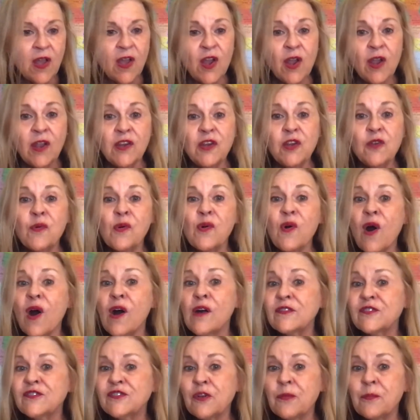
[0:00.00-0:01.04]
You will
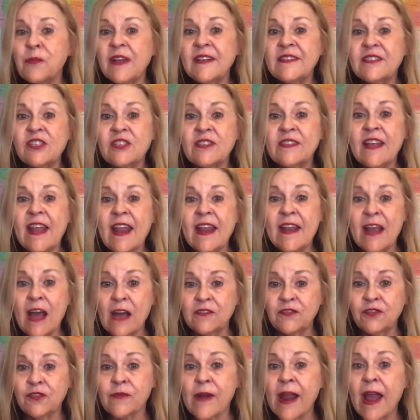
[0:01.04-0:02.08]
also meet today a
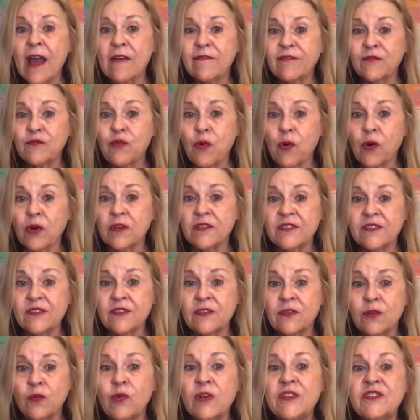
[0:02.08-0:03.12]
draft horse,
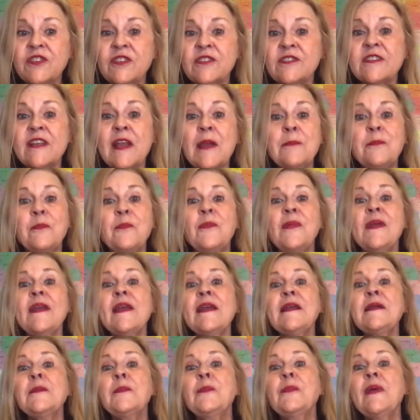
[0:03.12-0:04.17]
which is a
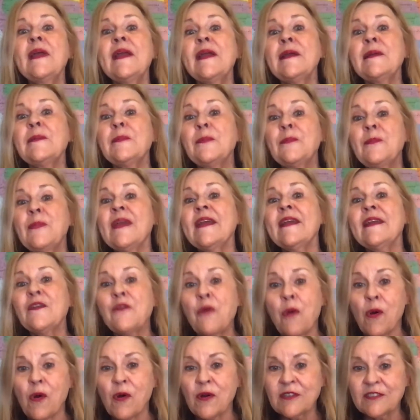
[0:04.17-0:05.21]
big, big, big
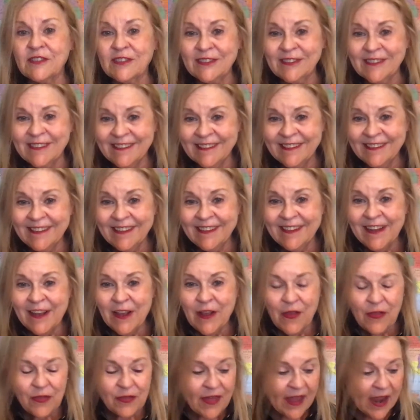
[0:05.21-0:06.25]
horse.
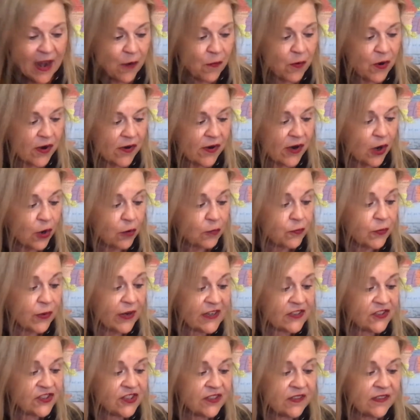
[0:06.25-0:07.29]
They were
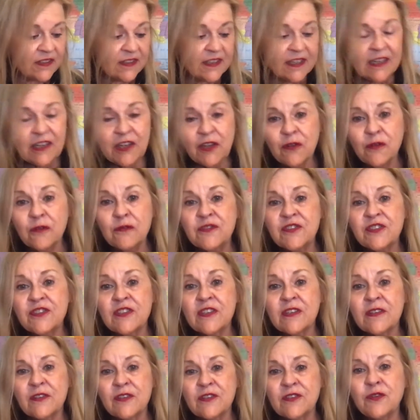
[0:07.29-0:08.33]
originally used
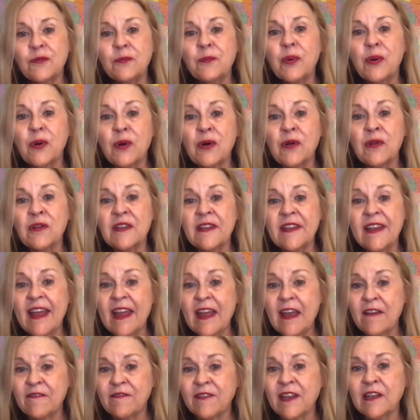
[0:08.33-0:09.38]
to pull
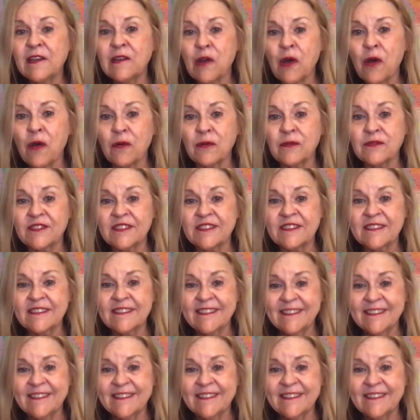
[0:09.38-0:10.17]
heavy loads.